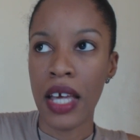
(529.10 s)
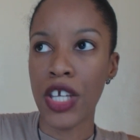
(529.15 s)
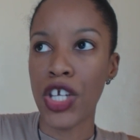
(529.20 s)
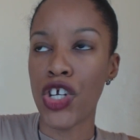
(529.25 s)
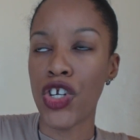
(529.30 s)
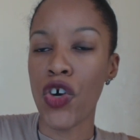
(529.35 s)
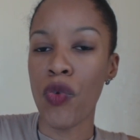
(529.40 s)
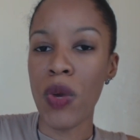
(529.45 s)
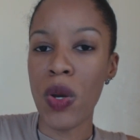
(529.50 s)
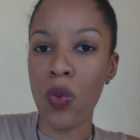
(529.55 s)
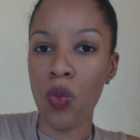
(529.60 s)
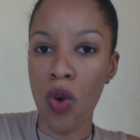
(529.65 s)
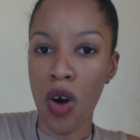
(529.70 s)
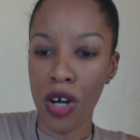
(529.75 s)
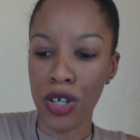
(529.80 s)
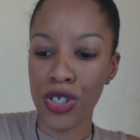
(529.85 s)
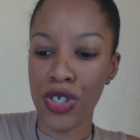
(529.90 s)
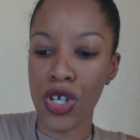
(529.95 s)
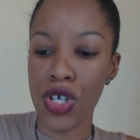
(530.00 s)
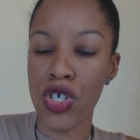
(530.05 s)
You know, we
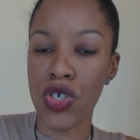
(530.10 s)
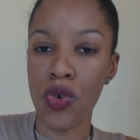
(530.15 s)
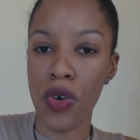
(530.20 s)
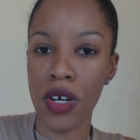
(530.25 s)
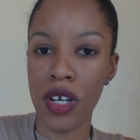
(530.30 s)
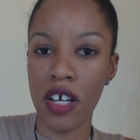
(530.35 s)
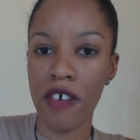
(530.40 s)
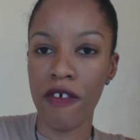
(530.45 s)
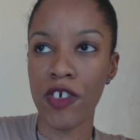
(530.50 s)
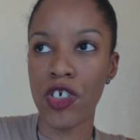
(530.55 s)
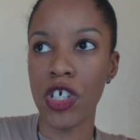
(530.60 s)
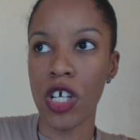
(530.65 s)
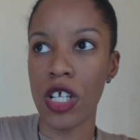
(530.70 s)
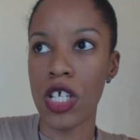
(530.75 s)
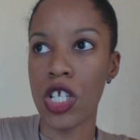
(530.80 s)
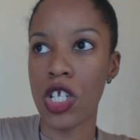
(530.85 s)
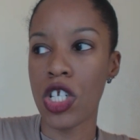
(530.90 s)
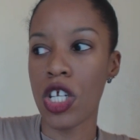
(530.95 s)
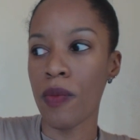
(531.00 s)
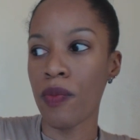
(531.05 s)
want to sort of
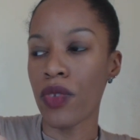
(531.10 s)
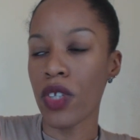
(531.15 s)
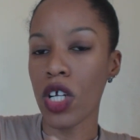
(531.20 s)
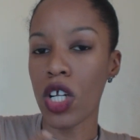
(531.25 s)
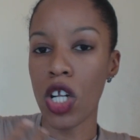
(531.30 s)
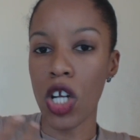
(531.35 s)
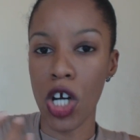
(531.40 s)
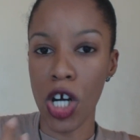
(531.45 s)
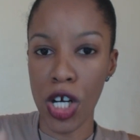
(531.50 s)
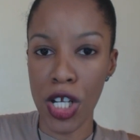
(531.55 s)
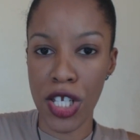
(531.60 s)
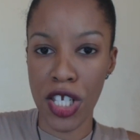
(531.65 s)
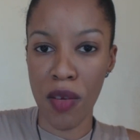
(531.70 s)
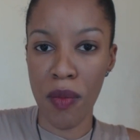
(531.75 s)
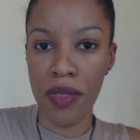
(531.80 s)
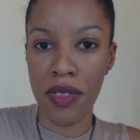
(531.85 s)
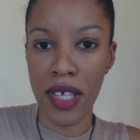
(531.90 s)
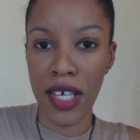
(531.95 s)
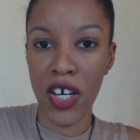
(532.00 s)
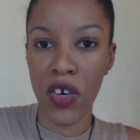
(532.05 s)
just learn
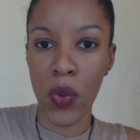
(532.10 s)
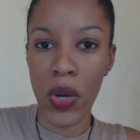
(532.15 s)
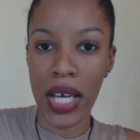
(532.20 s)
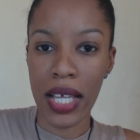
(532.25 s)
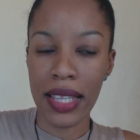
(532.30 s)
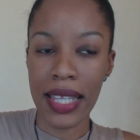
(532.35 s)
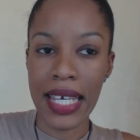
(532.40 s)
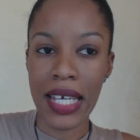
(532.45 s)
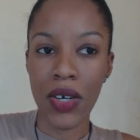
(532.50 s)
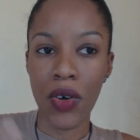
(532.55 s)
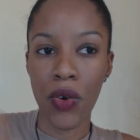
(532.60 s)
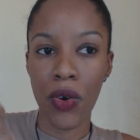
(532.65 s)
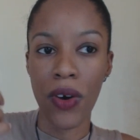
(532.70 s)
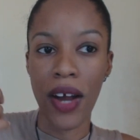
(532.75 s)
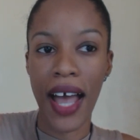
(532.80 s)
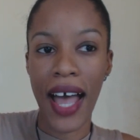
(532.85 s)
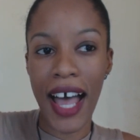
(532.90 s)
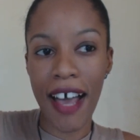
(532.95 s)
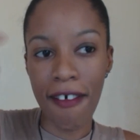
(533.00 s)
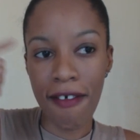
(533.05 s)
something quickly or
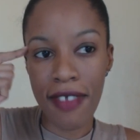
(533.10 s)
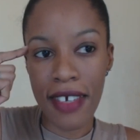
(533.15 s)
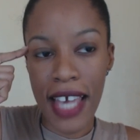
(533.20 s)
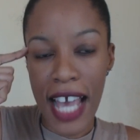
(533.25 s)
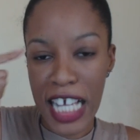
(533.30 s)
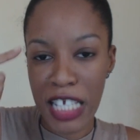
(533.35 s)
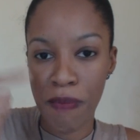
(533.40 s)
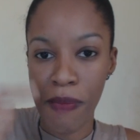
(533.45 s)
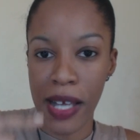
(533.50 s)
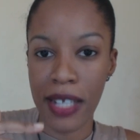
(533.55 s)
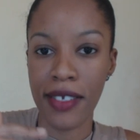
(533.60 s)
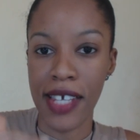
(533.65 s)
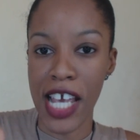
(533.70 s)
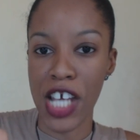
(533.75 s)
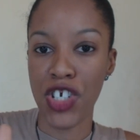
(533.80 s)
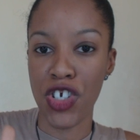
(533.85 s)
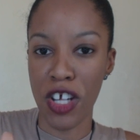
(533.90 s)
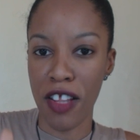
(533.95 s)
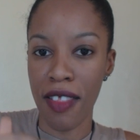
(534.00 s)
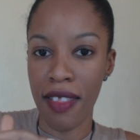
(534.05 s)
have the
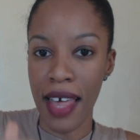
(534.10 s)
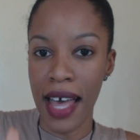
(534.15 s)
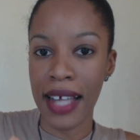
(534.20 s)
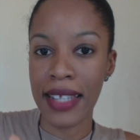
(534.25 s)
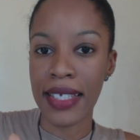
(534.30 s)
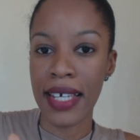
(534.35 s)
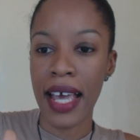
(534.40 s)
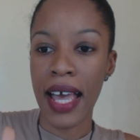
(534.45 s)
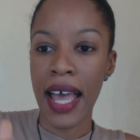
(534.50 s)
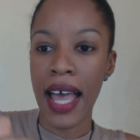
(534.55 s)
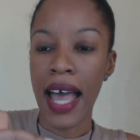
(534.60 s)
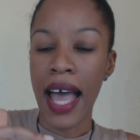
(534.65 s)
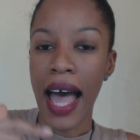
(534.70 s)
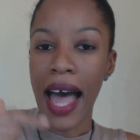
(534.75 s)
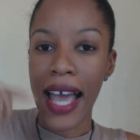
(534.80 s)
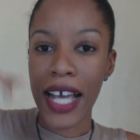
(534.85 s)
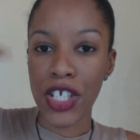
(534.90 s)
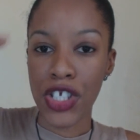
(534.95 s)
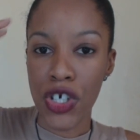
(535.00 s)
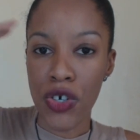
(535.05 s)
expectation that
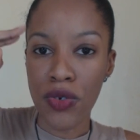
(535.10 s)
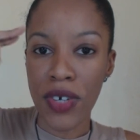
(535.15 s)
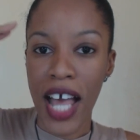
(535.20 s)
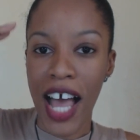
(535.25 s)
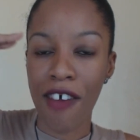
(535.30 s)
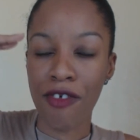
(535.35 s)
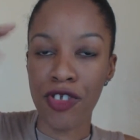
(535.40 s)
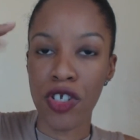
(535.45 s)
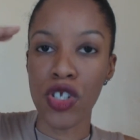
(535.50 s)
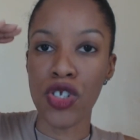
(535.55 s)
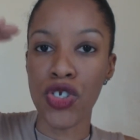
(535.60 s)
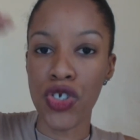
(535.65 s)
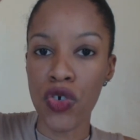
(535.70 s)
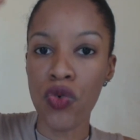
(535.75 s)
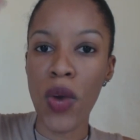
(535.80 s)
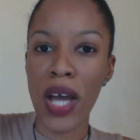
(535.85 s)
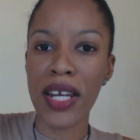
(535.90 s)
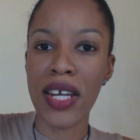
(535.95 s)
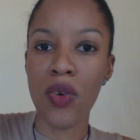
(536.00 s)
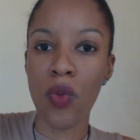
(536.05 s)
I don't have to
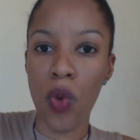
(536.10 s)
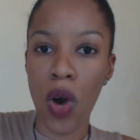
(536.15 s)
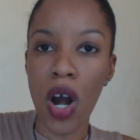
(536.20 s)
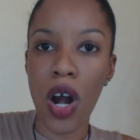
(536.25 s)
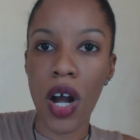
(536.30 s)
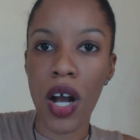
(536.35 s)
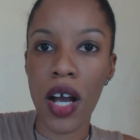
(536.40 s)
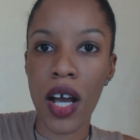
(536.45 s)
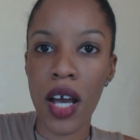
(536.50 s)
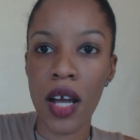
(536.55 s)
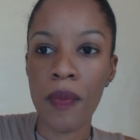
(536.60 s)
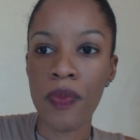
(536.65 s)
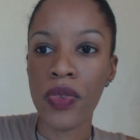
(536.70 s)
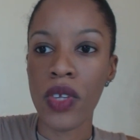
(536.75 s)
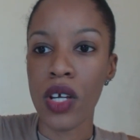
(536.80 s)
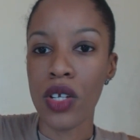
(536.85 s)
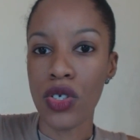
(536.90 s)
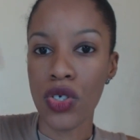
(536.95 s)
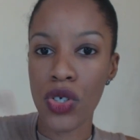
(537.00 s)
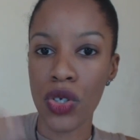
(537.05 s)
do any work
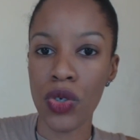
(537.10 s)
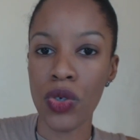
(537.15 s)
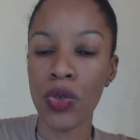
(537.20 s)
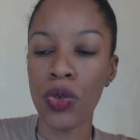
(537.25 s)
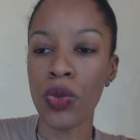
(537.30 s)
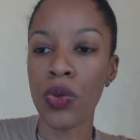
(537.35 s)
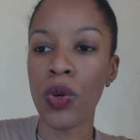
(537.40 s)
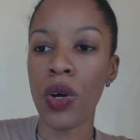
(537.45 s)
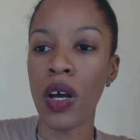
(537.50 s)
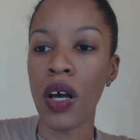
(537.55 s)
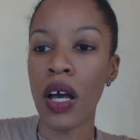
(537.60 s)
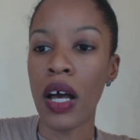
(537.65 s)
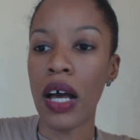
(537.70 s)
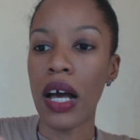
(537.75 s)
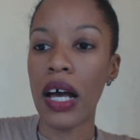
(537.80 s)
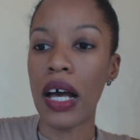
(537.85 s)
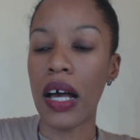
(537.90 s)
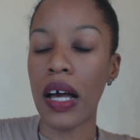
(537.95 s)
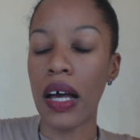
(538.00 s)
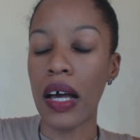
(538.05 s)
to
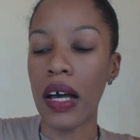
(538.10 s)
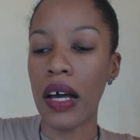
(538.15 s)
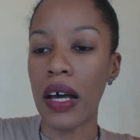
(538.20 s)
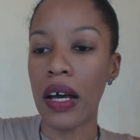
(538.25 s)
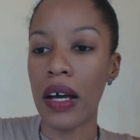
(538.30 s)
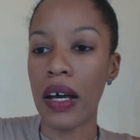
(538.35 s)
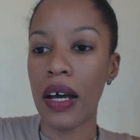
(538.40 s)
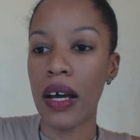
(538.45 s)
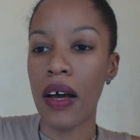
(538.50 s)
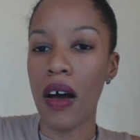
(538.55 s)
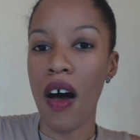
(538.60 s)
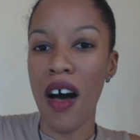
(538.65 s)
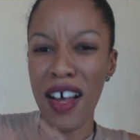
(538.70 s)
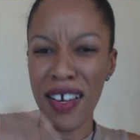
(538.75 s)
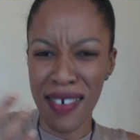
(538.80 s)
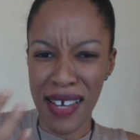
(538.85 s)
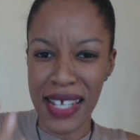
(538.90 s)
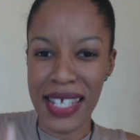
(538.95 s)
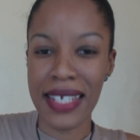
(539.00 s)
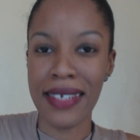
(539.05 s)

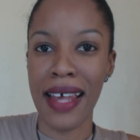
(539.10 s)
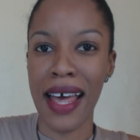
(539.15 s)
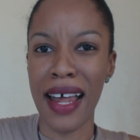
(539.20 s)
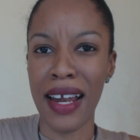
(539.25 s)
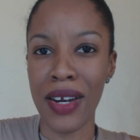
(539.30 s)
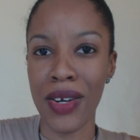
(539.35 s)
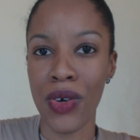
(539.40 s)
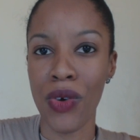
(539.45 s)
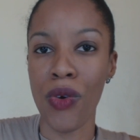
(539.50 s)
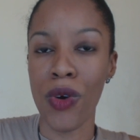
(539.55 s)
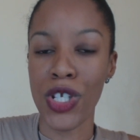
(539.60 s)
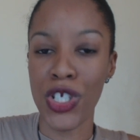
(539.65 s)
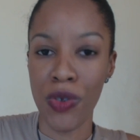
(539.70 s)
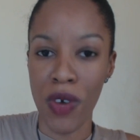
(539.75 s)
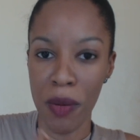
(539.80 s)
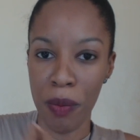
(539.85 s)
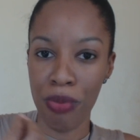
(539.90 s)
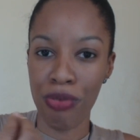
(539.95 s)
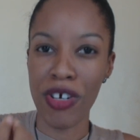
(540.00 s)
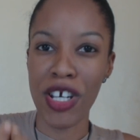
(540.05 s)
understand or
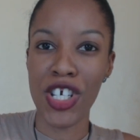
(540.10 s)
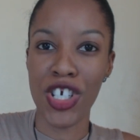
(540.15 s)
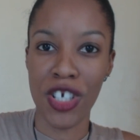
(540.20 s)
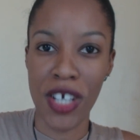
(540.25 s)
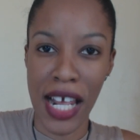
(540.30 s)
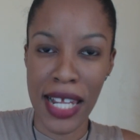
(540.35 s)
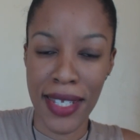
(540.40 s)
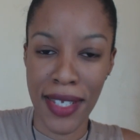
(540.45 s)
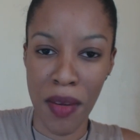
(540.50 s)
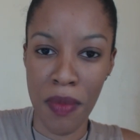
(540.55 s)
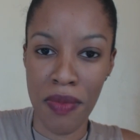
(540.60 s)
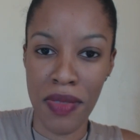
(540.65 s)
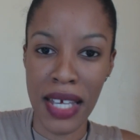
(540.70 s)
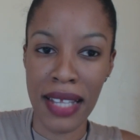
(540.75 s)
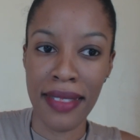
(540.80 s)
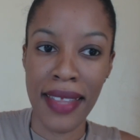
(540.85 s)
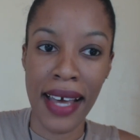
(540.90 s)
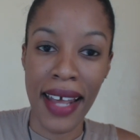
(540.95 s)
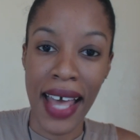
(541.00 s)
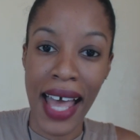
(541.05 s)
to appreciate
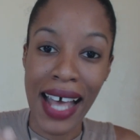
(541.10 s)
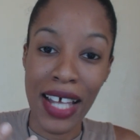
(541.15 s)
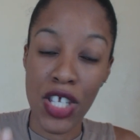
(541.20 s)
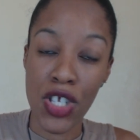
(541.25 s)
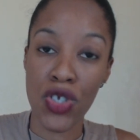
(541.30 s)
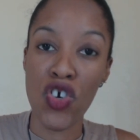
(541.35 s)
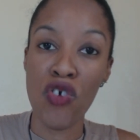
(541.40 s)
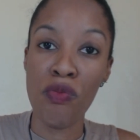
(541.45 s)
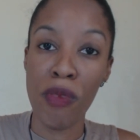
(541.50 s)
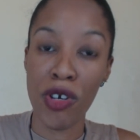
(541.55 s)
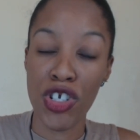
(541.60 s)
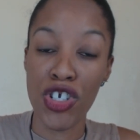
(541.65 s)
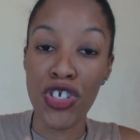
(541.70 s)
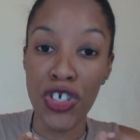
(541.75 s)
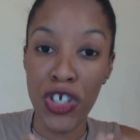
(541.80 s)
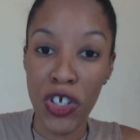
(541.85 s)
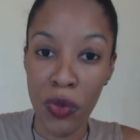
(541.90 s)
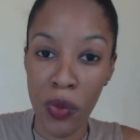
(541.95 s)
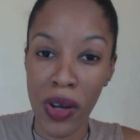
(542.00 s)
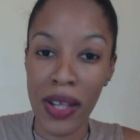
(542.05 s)
something that has so much
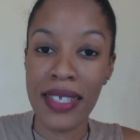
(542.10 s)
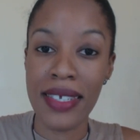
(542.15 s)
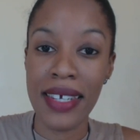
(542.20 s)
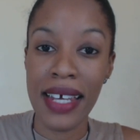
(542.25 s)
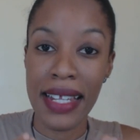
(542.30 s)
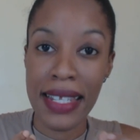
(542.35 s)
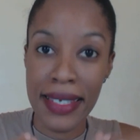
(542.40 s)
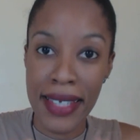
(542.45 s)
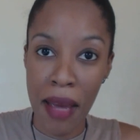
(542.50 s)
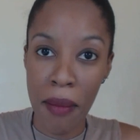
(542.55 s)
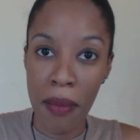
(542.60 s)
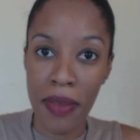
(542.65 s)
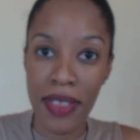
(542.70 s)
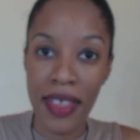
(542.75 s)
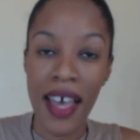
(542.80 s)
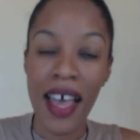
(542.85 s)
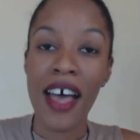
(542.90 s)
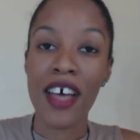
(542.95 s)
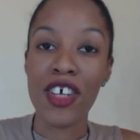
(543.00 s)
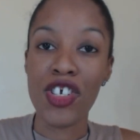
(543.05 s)
nuance and
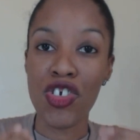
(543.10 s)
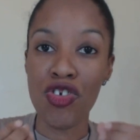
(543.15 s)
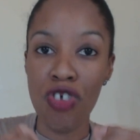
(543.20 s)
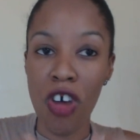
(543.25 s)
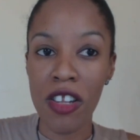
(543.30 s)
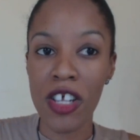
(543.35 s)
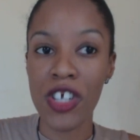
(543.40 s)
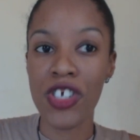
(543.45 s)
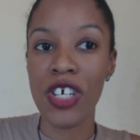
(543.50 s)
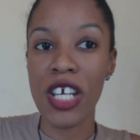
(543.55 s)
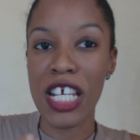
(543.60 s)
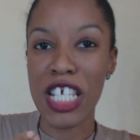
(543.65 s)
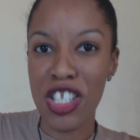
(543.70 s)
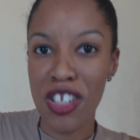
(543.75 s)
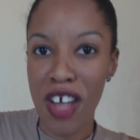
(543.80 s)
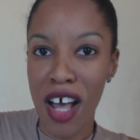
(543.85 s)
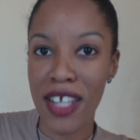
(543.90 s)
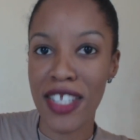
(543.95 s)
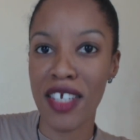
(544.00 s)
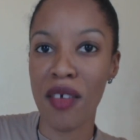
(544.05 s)
depth. Astrology is not